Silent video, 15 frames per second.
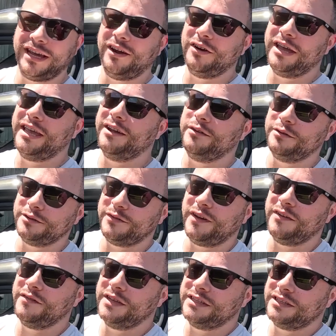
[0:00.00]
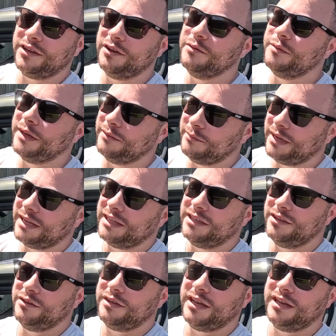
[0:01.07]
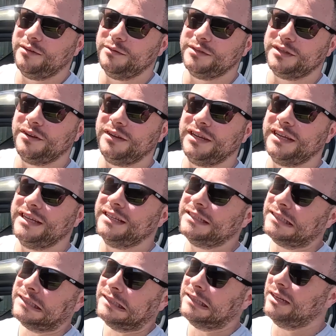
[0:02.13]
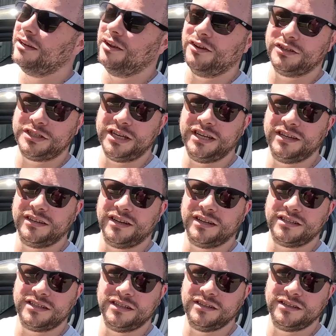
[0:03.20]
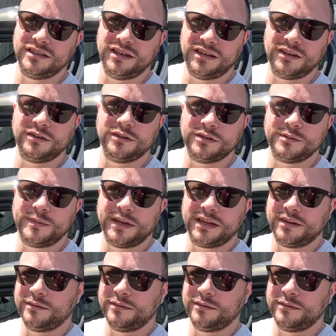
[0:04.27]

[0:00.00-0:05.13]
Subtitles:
out here it was 5 years ago, but back in the UK it was only last year, actually. Yeah.